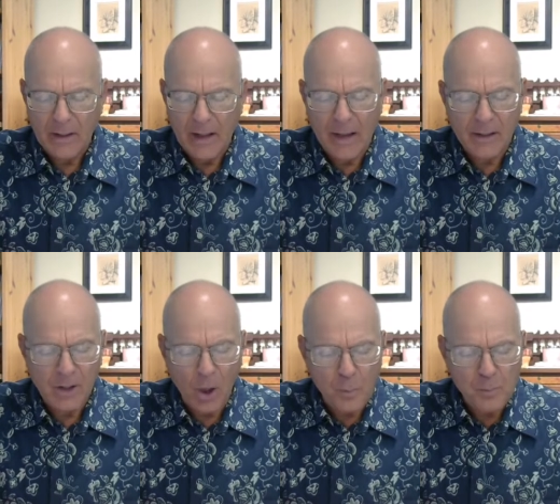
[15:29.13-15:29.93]
and
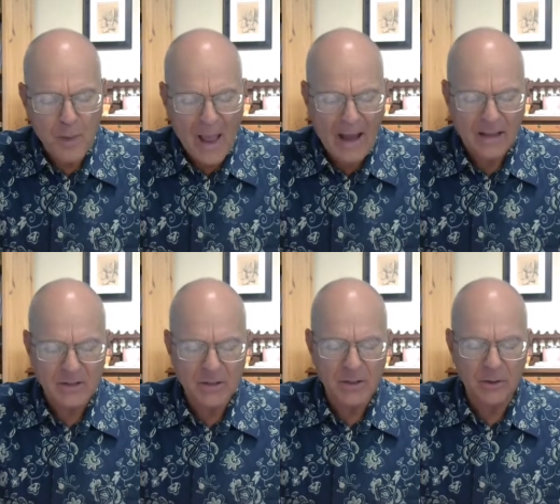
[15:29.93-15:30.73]
go back
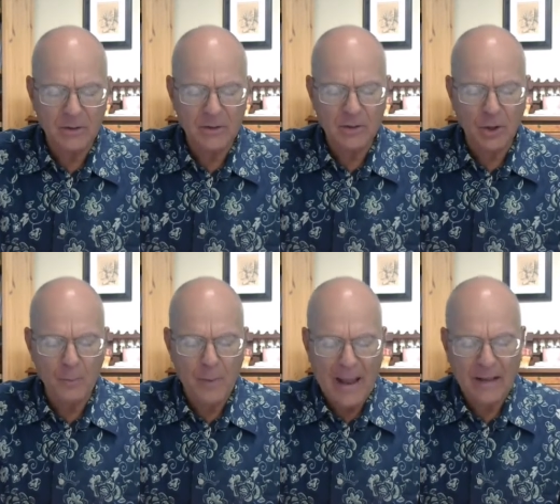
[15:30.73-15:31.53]
to your go
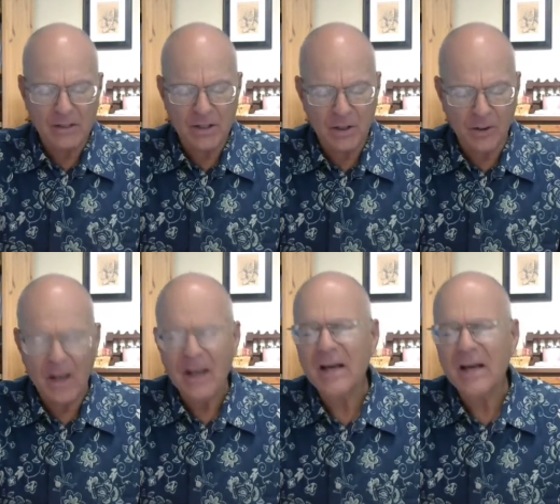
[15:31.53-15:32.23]
back to your